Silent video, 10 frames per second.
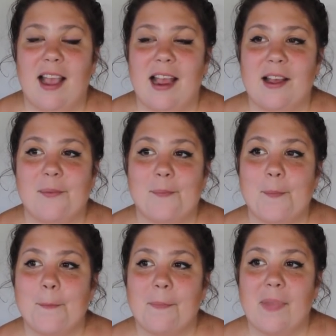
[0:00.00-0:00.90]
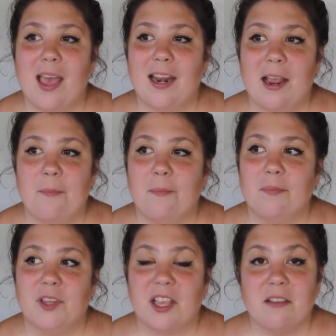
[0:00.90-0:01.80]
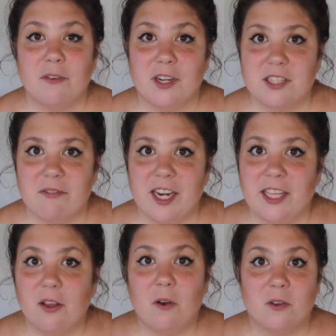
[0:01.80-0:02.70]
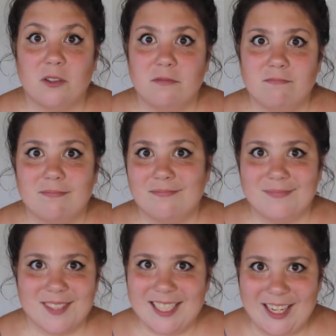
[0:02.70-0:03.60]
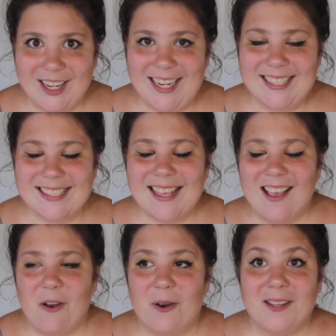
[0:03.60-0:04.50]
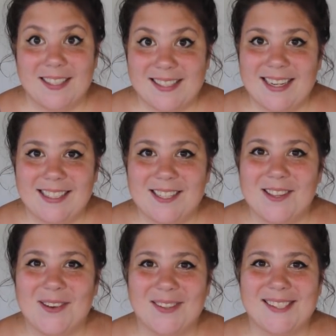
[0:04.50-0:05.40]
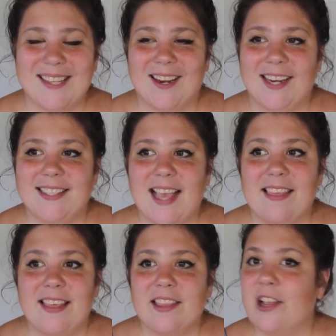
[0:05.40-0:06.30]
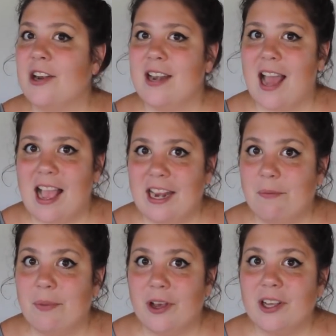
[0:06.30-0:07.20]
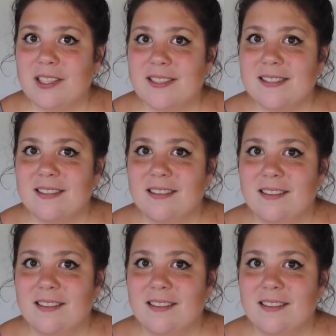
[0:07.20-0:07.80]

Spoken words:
And I'm looking forward to reading the whole series, or listening to the whole series. I think there are 9 books,